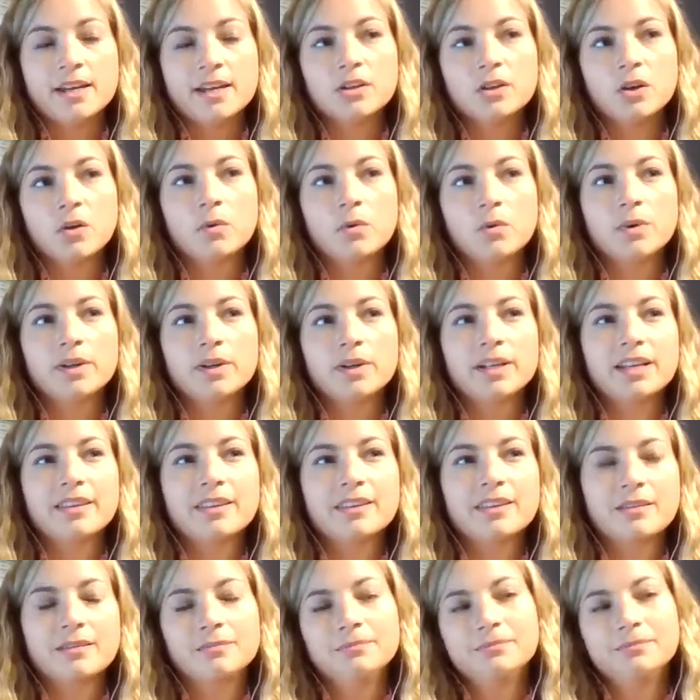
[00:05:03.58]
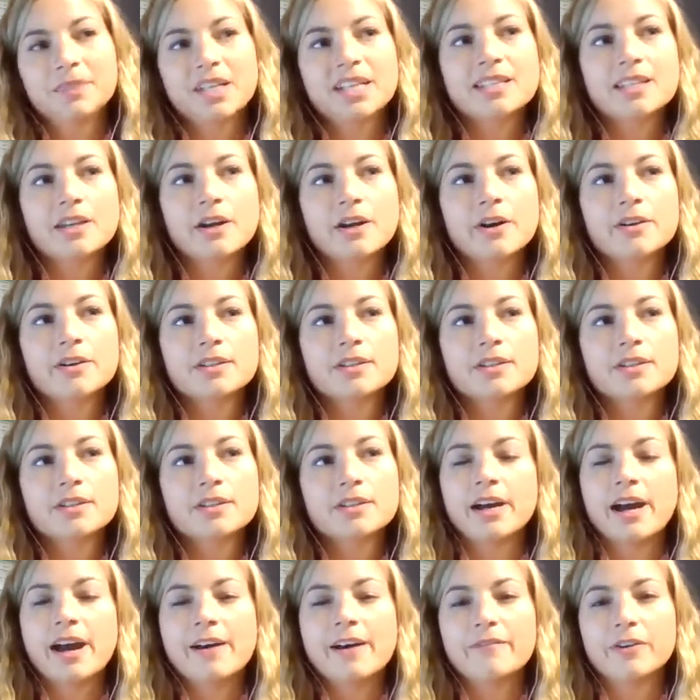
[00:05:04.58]
no one, it's hard to
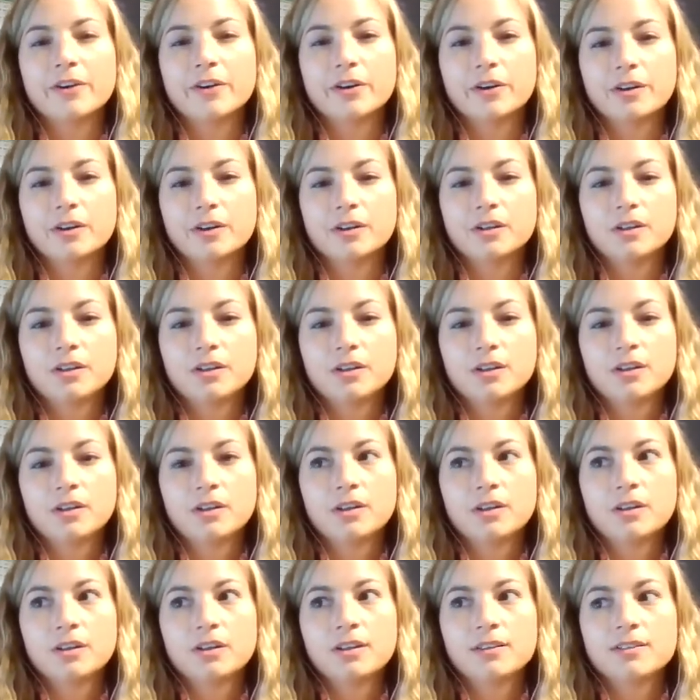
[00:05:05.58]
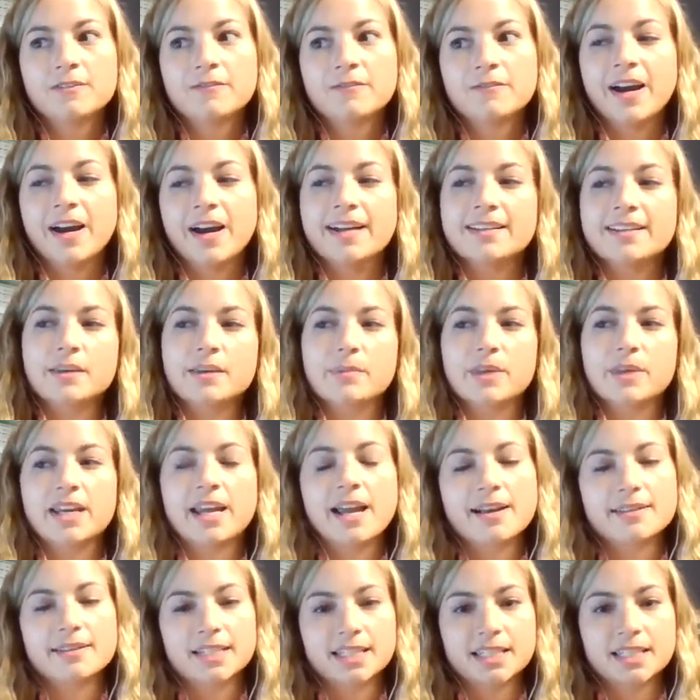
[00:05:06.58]
ever define something
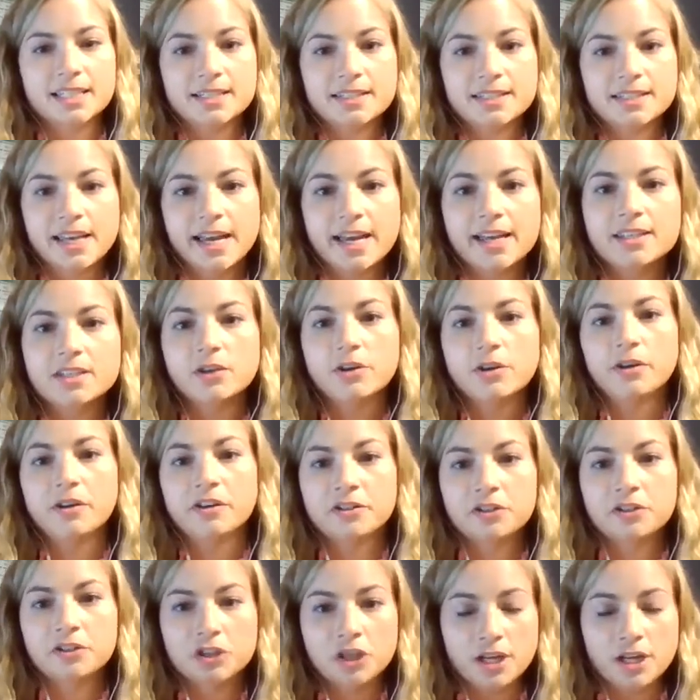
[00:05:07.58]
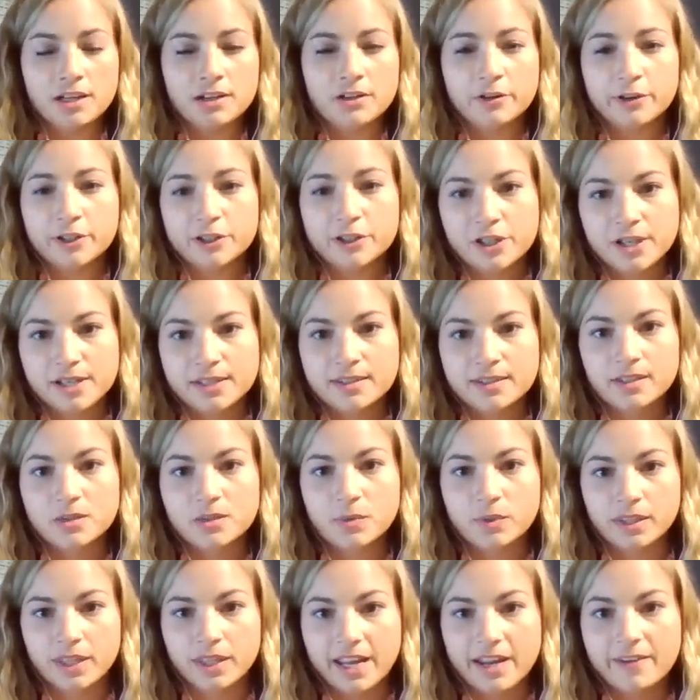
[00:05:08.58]
as a success or justice when
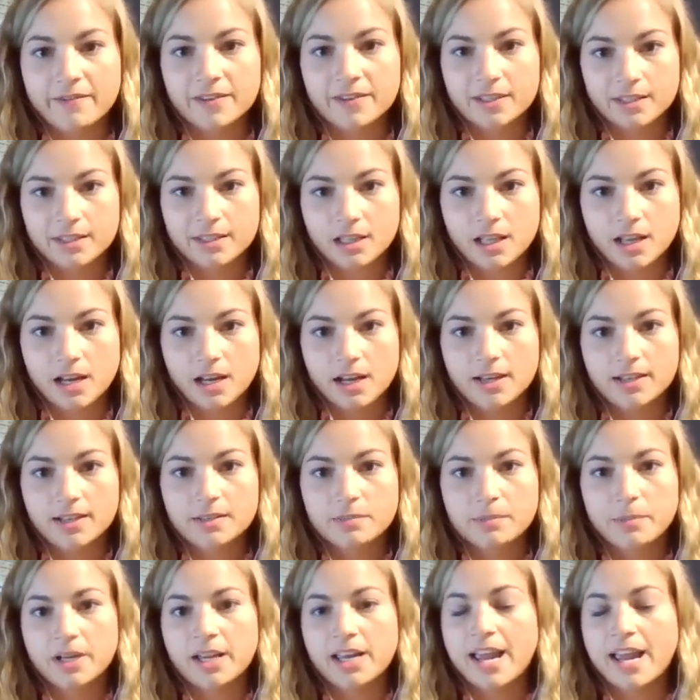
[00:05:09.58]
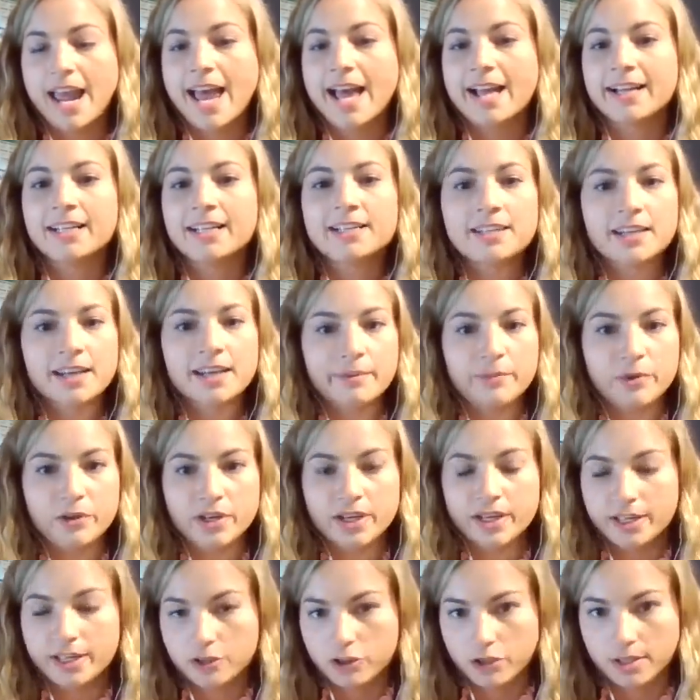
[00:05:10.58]
life is lost, but anytime you can
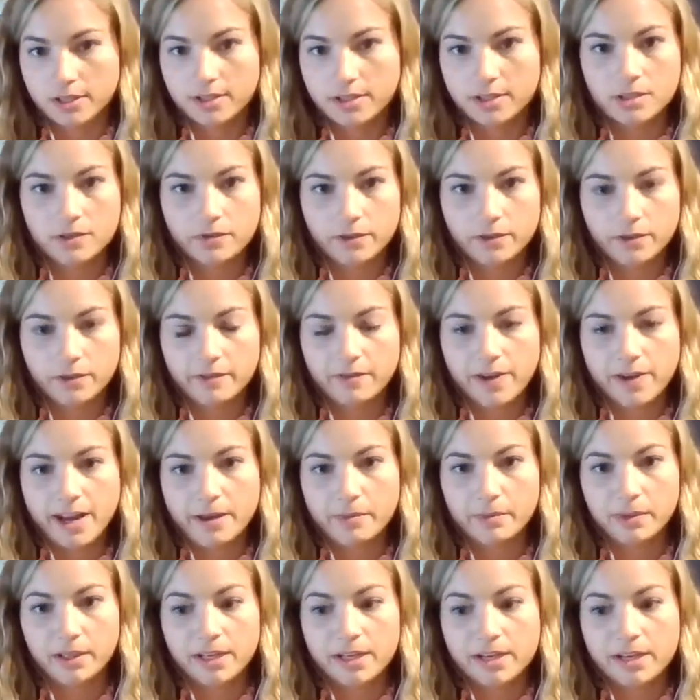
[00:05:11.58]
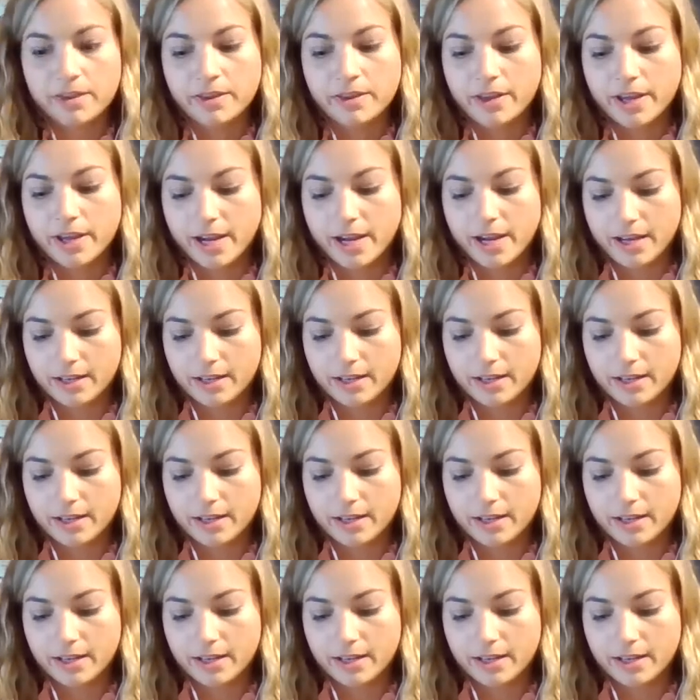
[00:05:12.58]
get justice for a family that